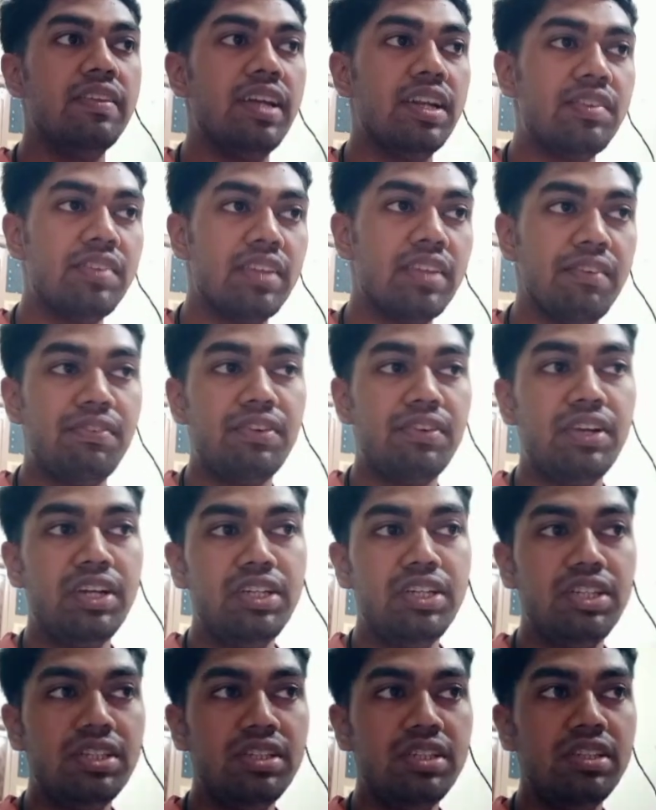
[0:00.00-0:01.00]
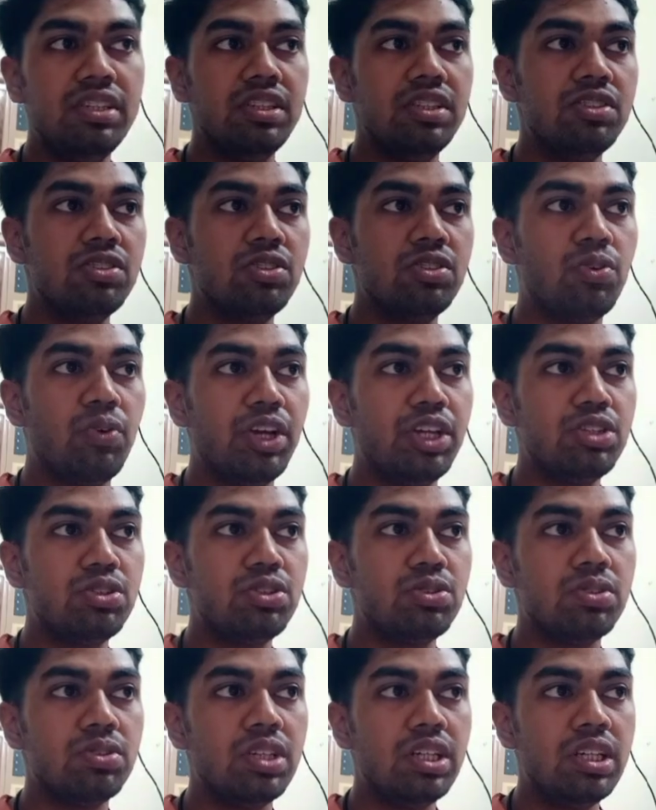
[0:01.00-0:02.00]
that safranin is
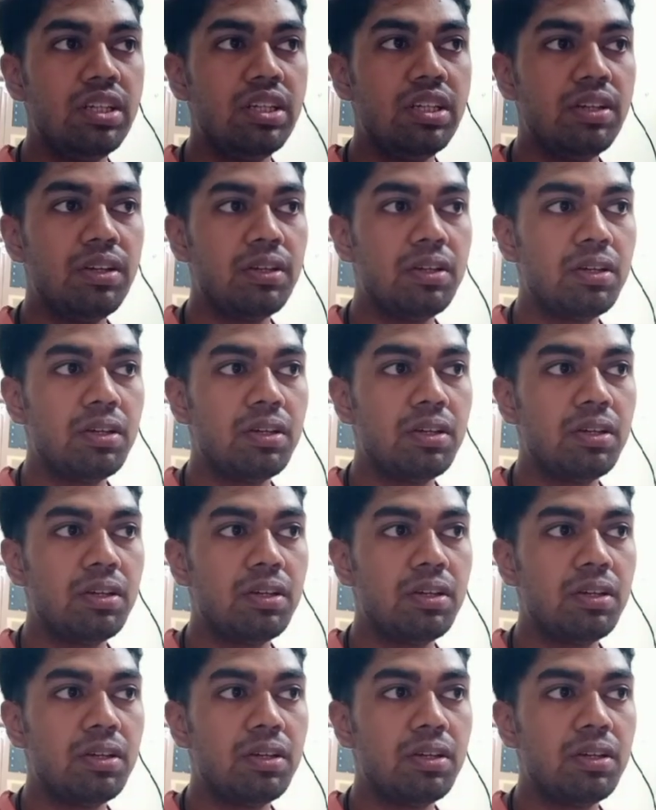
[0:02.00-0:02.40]
going through the